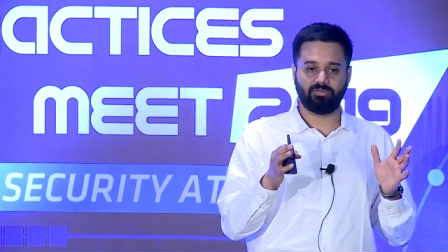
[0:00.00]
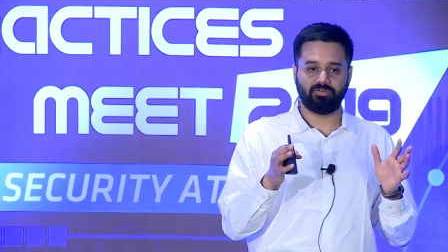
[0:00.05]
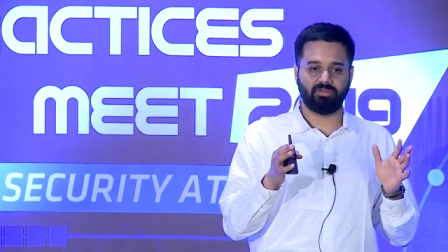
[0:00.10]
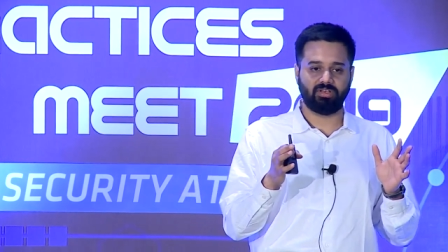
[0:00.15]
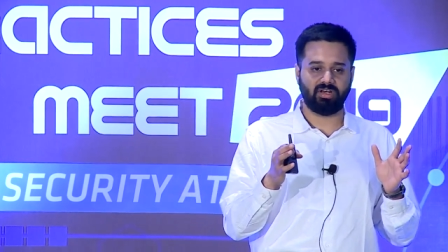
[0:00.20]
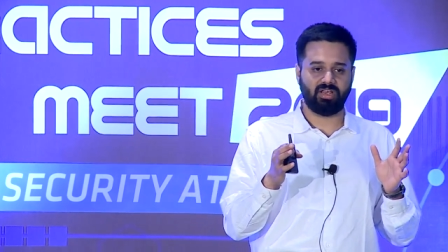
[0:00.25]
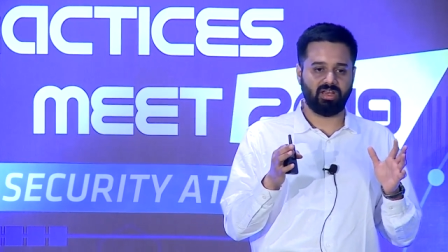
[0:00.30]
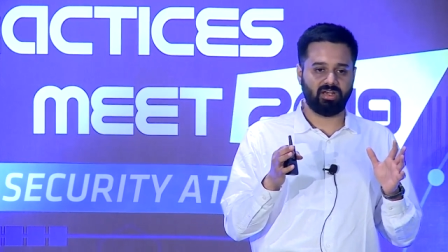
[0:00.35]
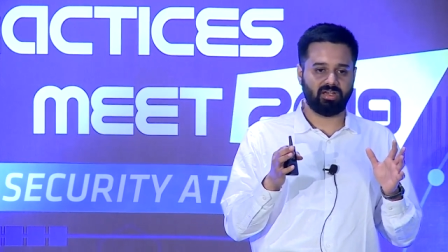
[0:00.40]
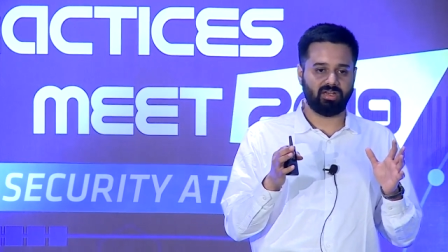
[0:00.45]

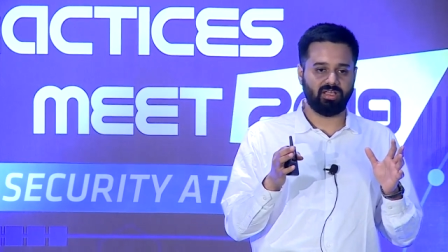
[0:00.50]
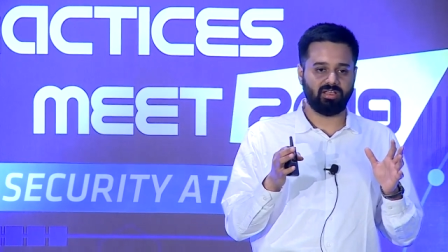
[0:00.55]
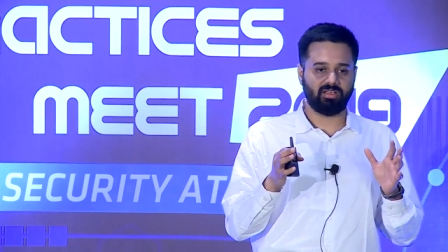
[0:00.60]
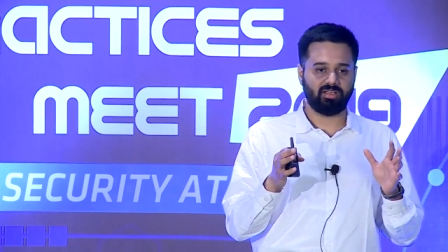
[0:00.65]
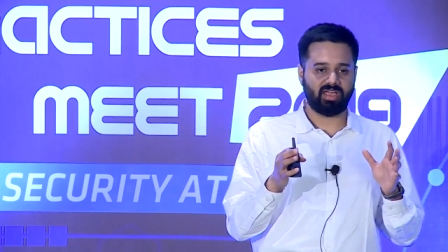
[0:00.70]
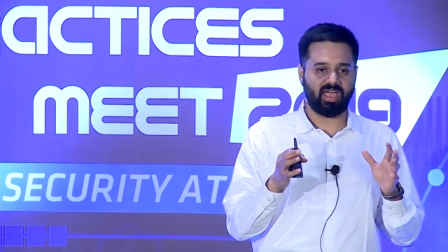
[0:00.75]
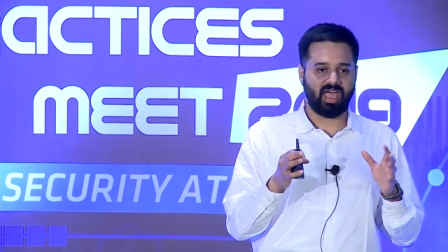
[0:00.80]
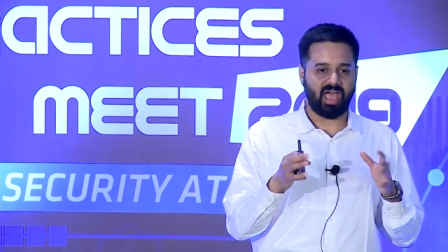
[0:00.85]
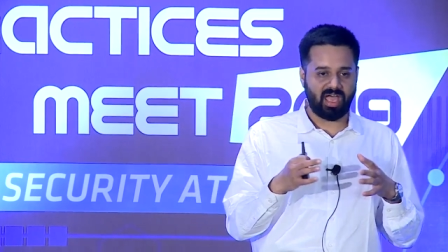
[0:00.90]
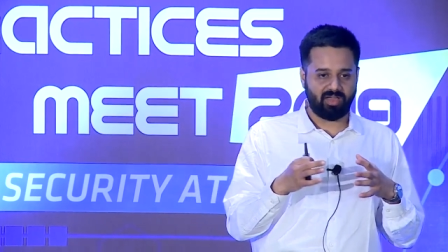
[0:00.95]
creating
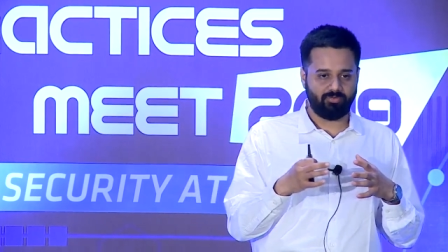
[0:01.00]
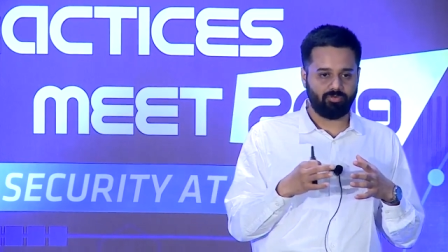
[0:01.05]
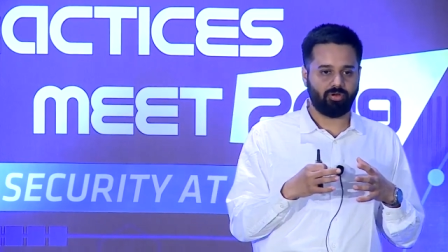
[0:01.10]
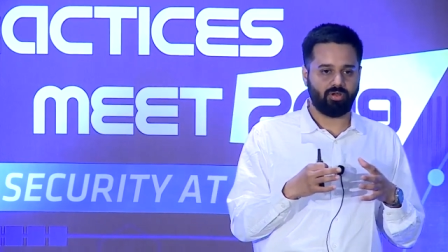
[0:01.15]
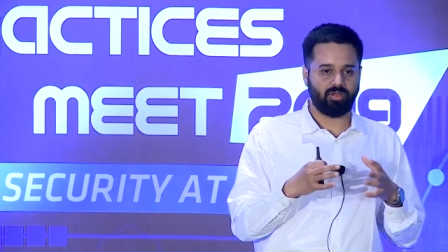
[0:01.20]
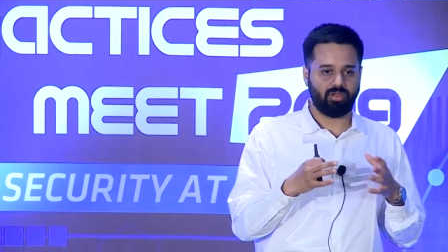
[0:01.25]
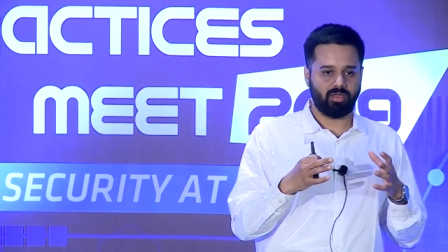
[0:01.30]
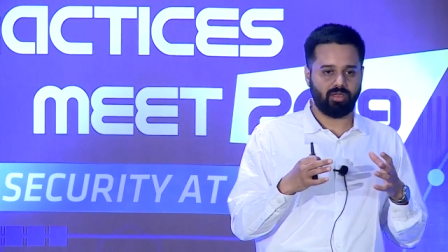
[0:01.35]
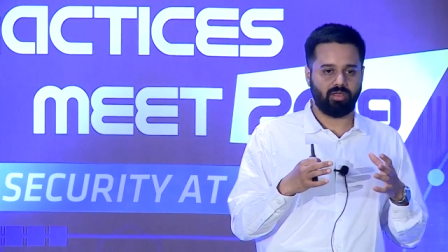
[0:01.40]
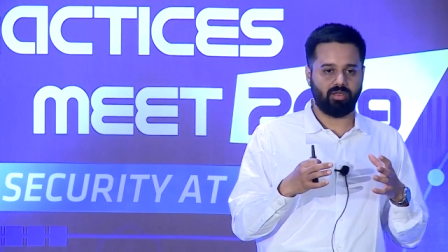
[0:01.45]

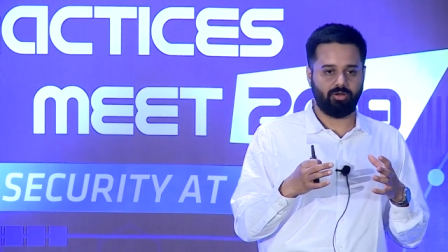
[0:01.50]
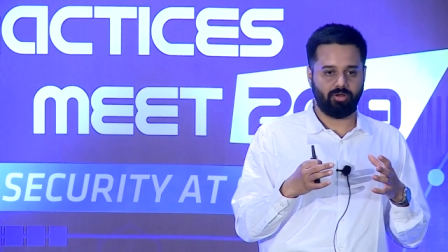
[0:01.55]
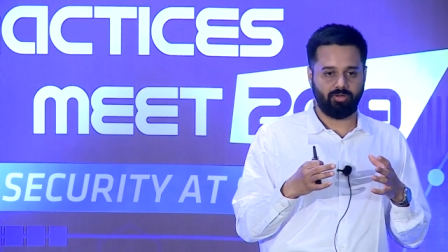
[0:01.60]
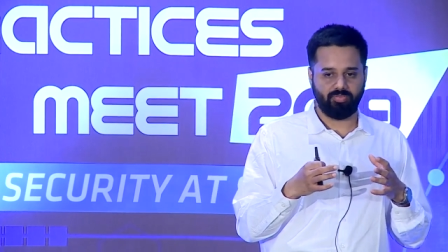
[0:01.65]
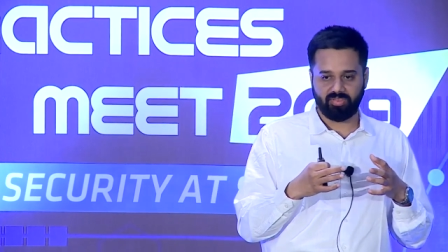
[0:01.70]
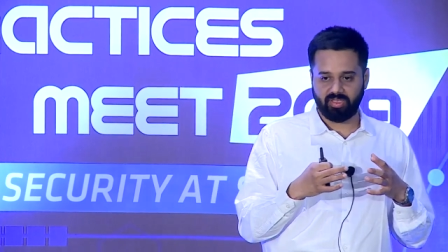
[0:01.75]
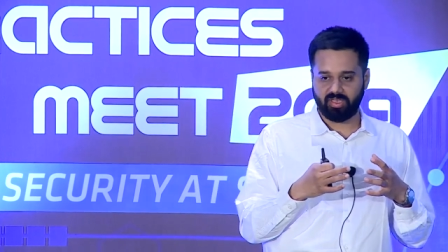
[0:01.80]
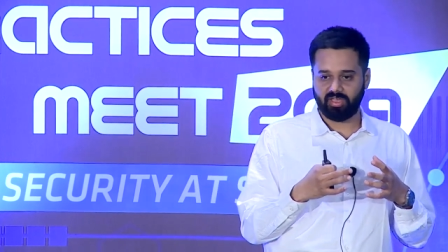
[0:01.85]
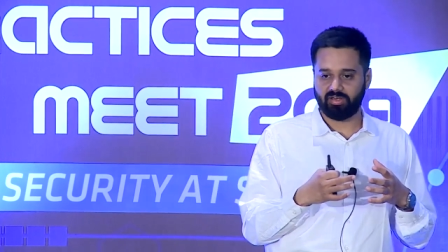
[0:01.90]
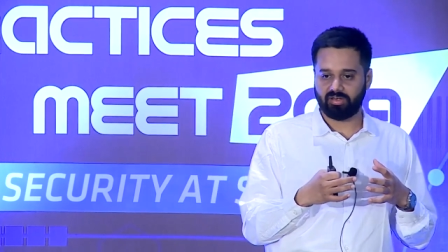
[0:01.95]
havoc
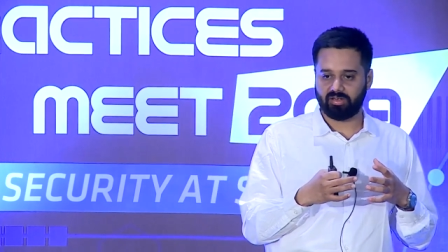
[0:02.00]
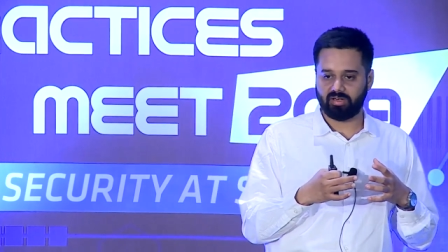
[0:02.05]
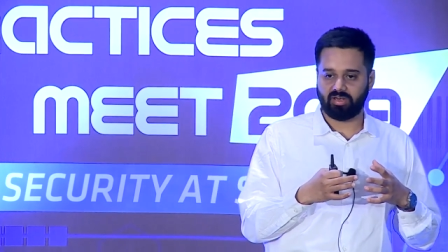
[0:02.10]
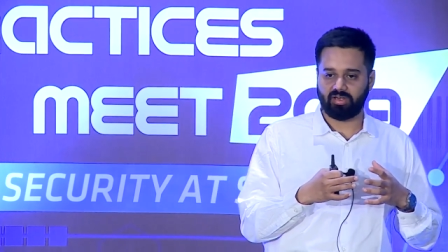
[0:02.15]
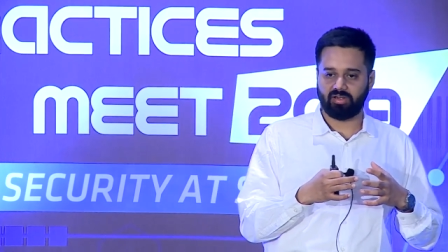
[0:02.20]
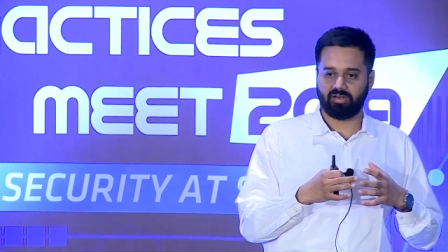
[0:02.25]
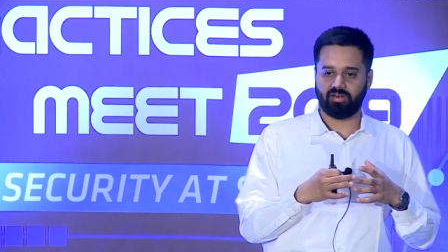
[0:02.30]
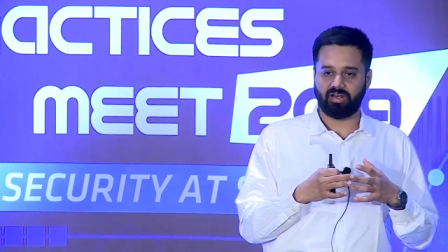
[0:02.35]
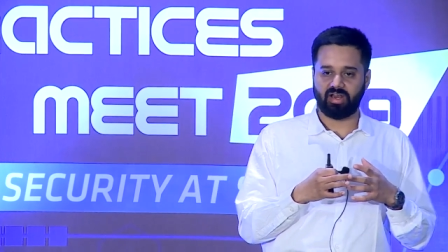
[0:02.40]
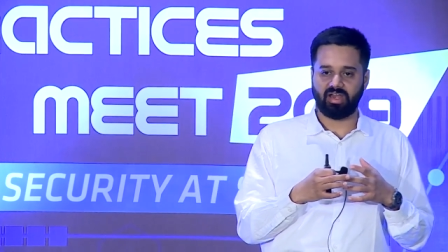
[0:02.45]
on the
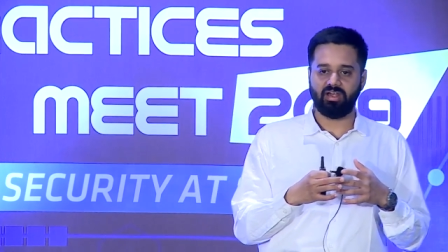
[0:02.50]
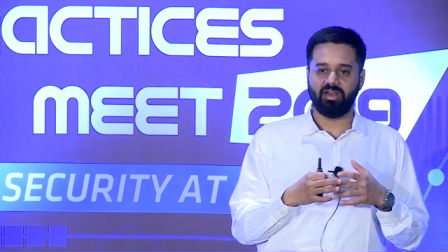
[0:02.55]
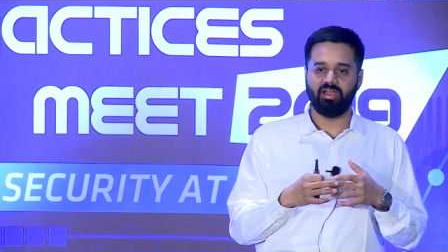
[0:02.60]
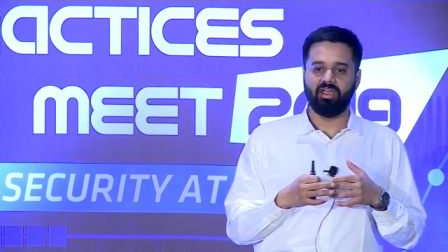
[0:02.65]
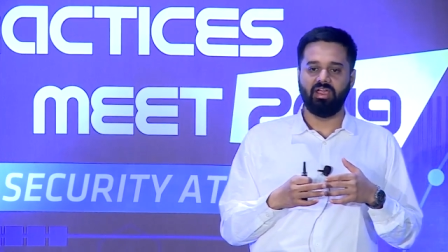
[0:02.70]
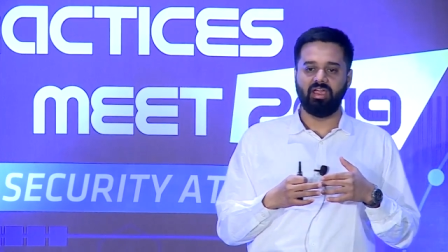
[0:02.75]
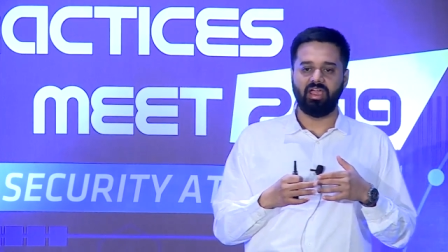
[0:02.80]
internet, right?